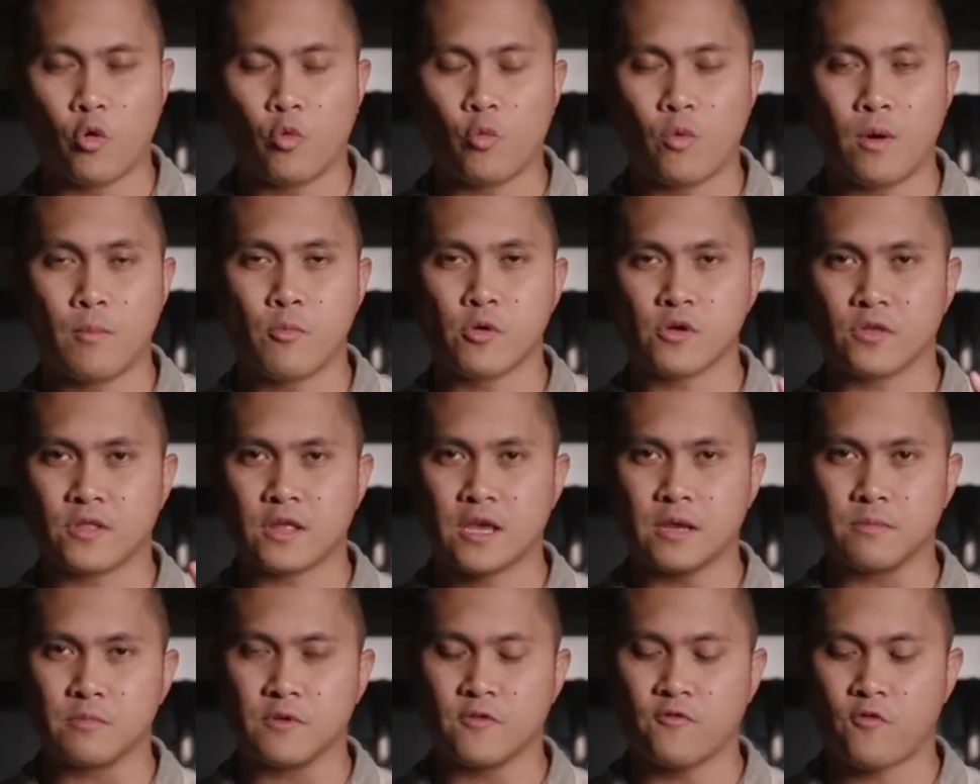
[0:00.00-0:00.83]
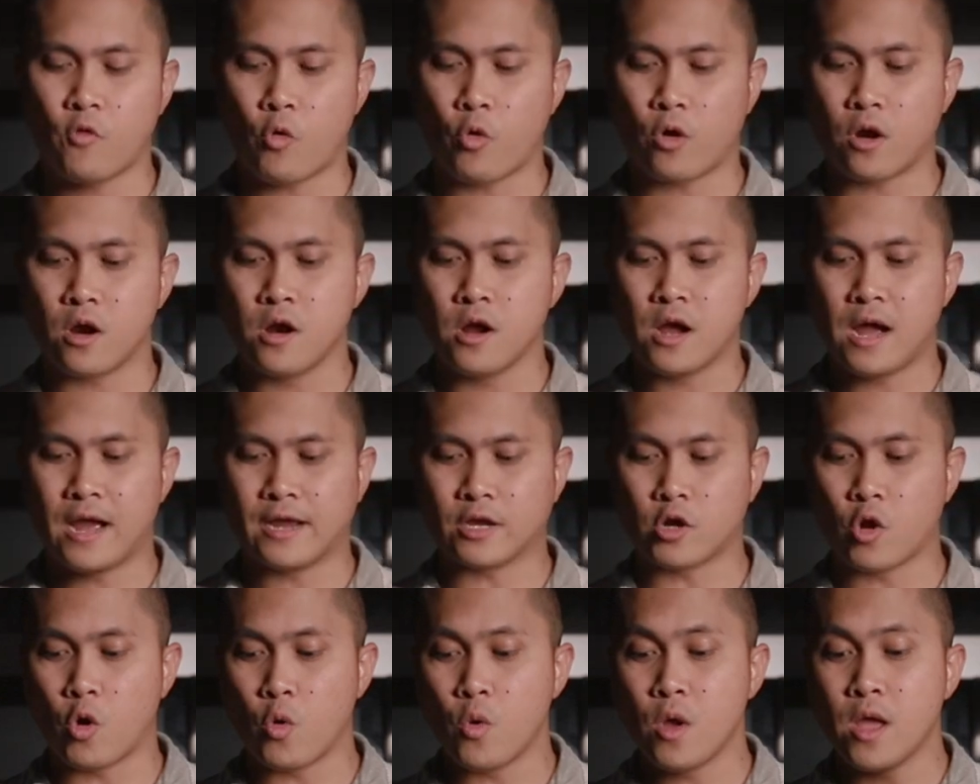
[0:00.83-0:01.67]
one more thing before I
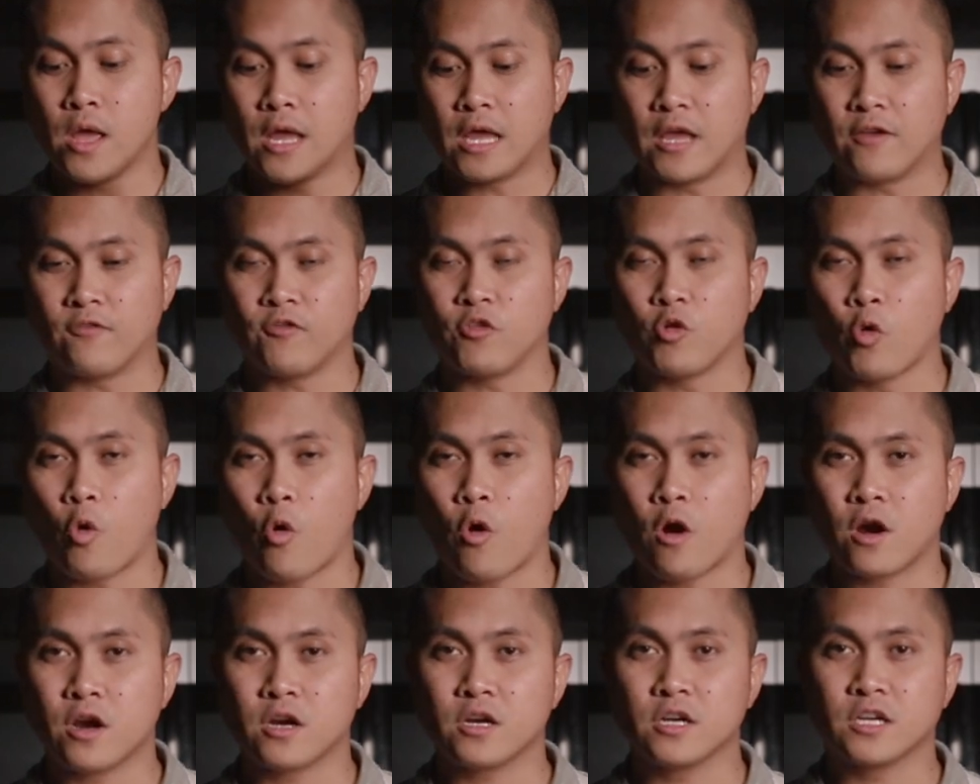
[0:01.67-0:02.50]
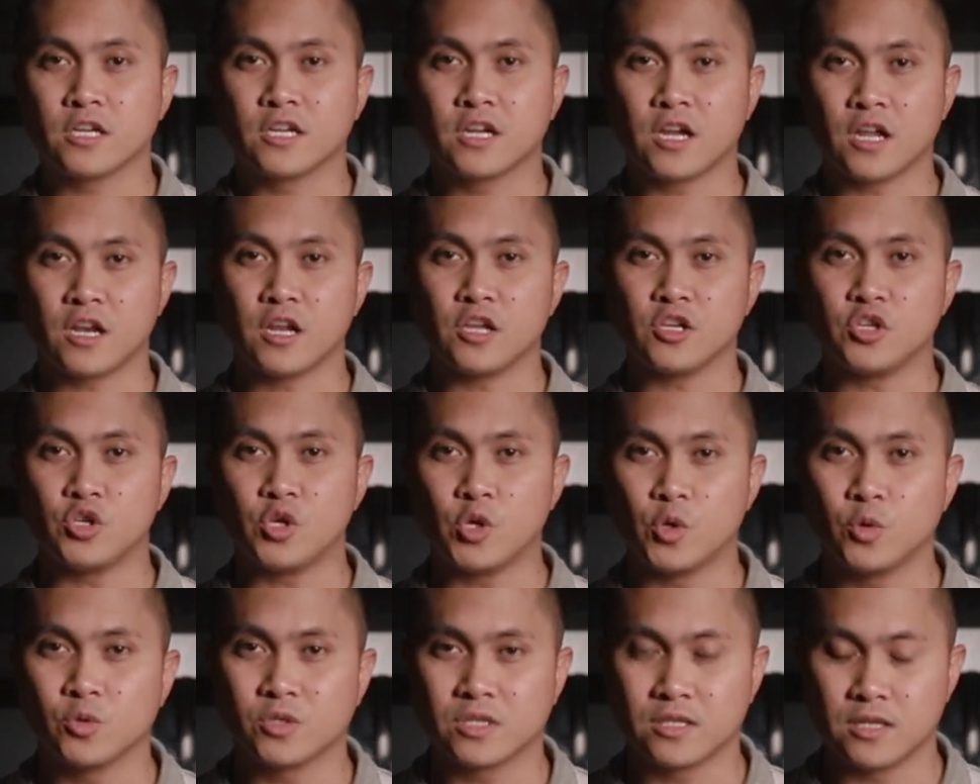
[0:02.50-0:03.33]
go. If you are gonna
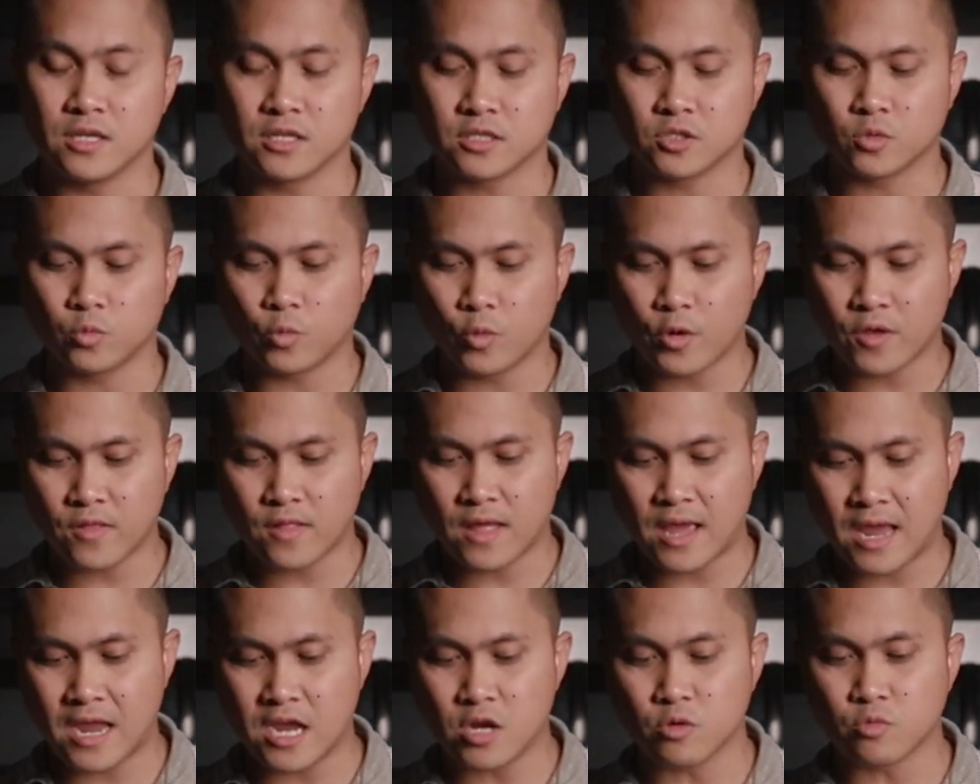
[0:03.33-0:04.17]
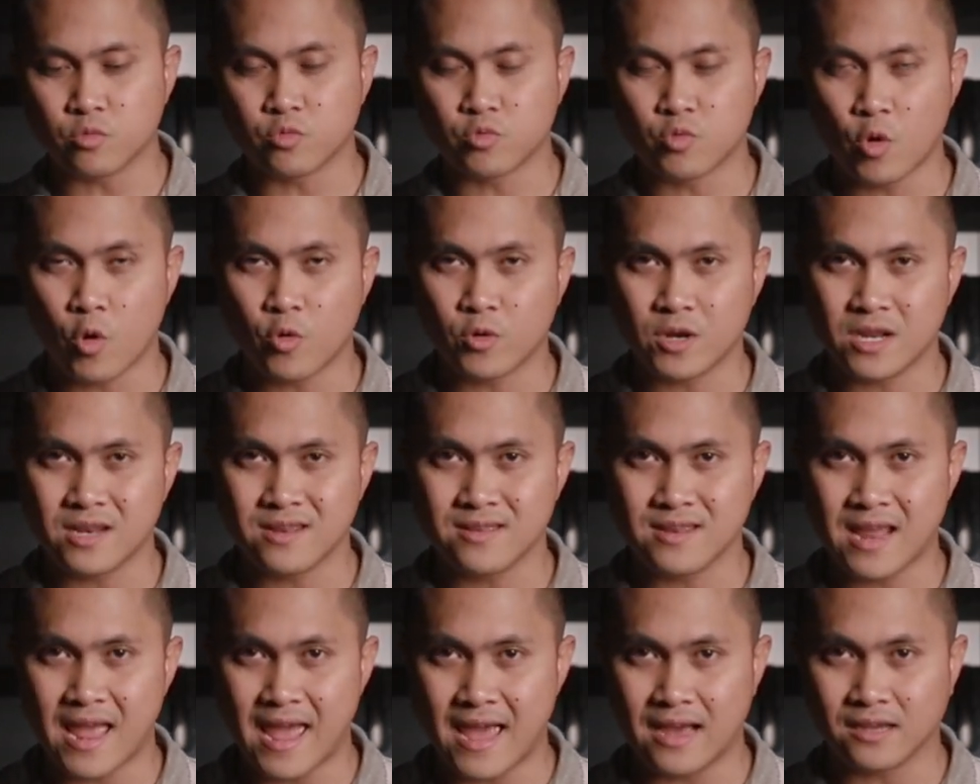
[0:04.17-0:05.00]
use this with a
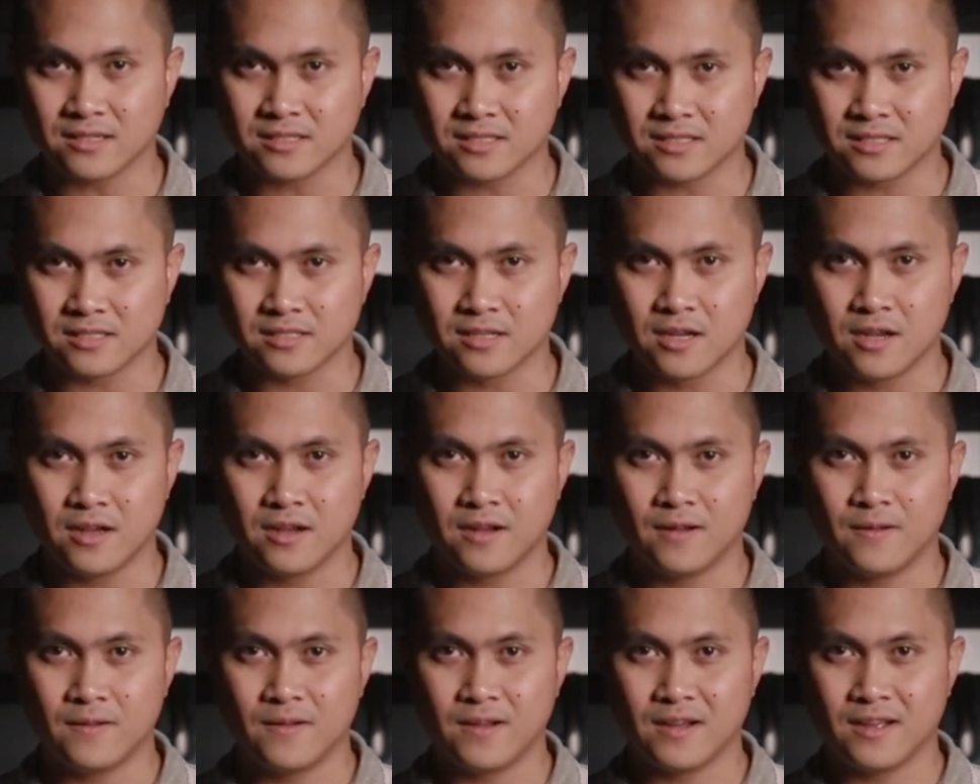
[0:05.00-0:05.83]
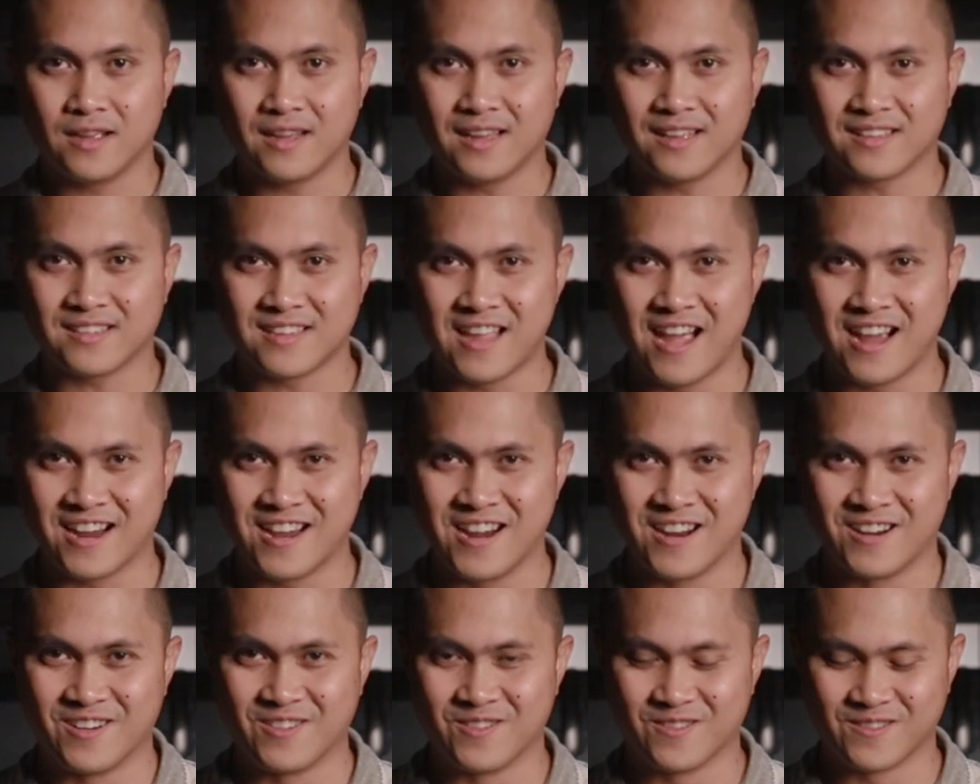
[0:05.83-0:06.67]
Ronin S, it's not
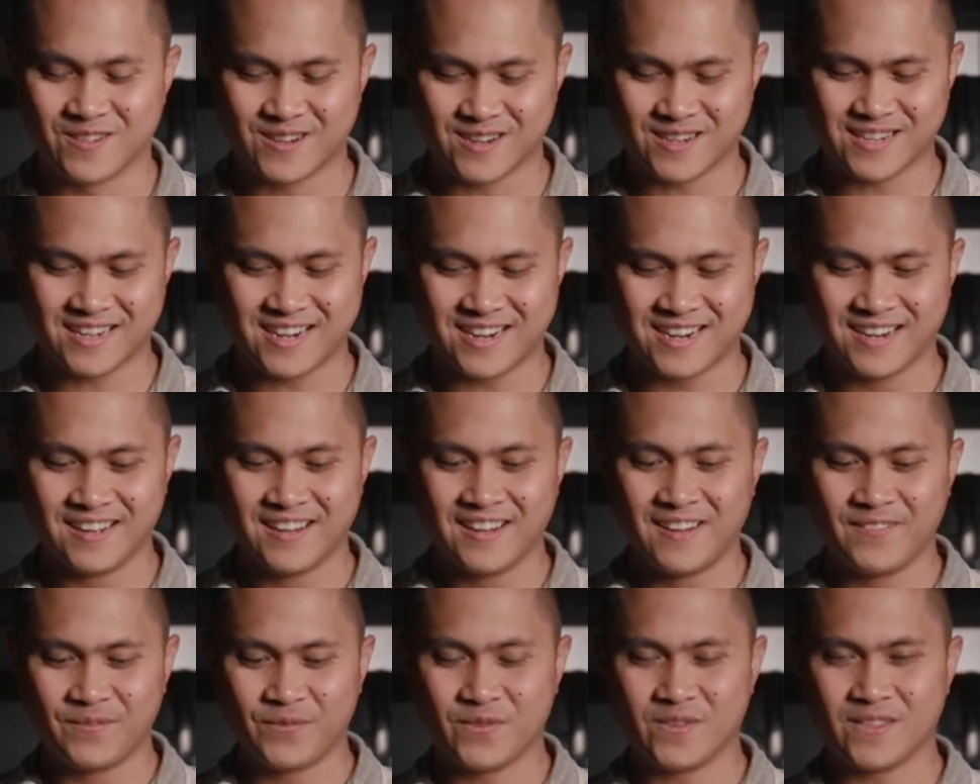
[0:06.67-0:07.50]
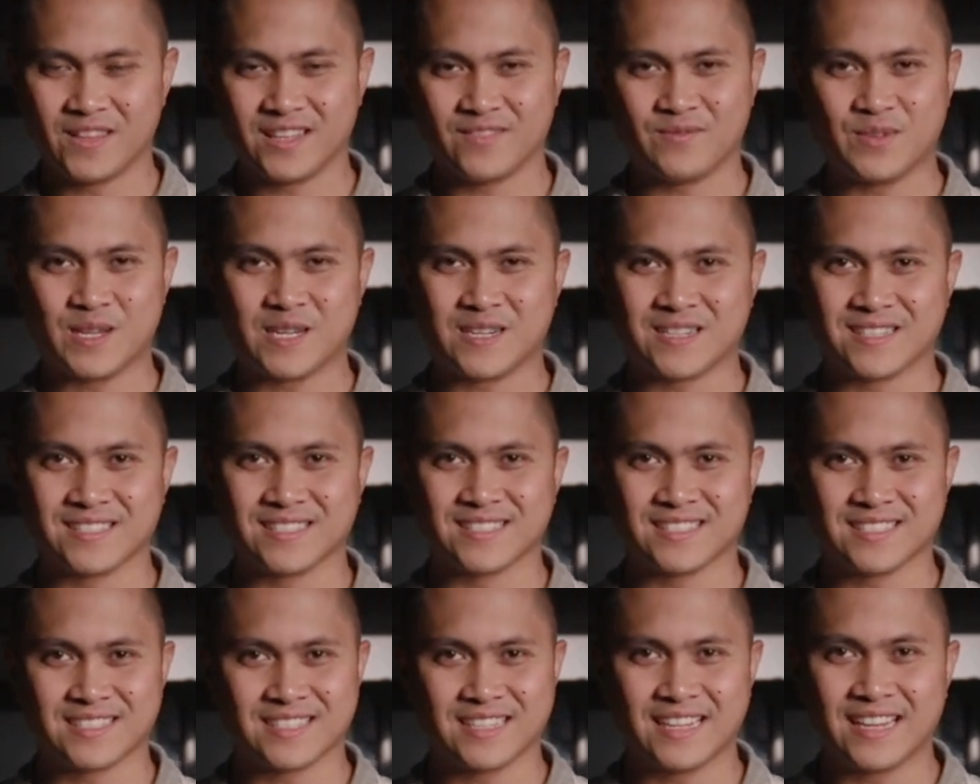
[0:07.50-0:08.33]
gonna work
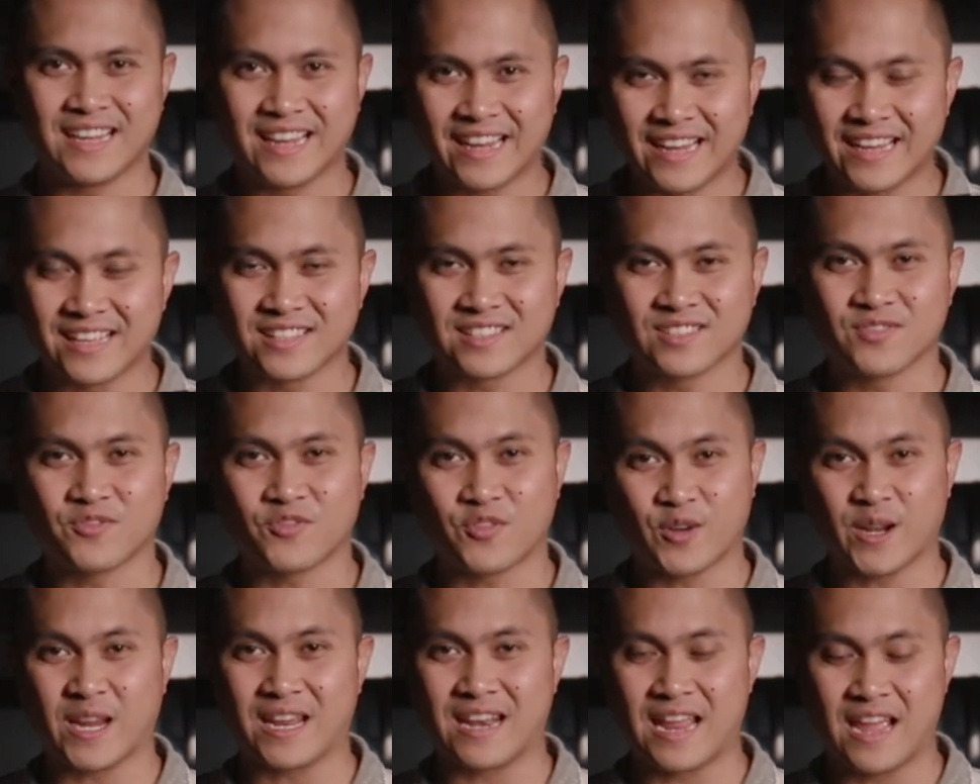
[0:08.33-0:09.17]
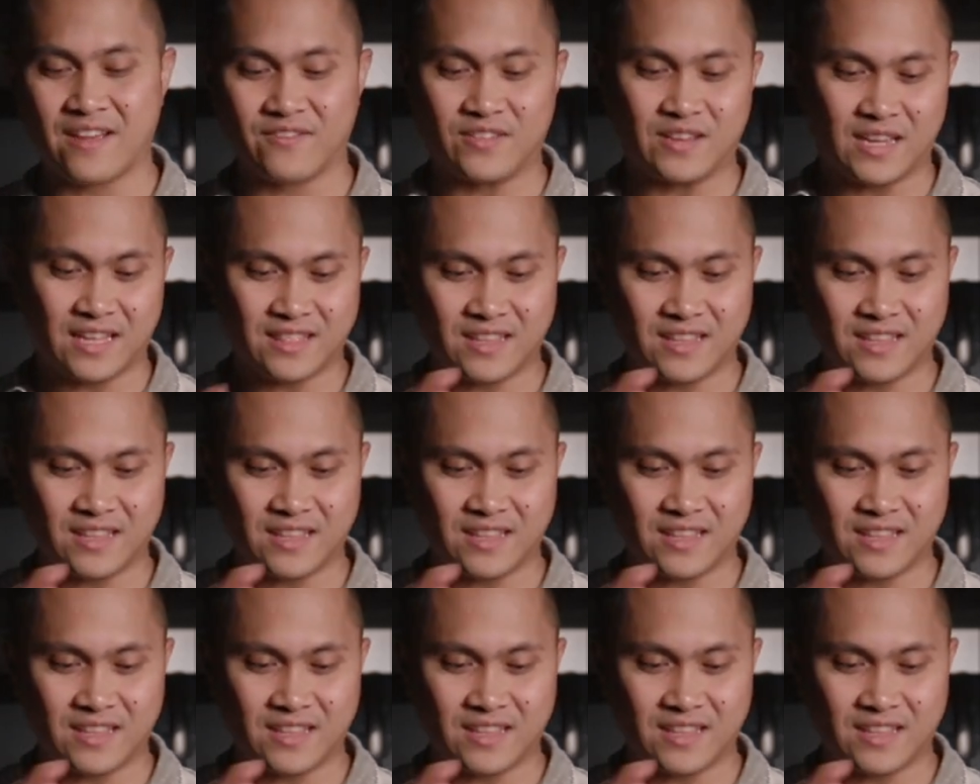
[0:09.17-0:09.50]
because it's freaking heavy.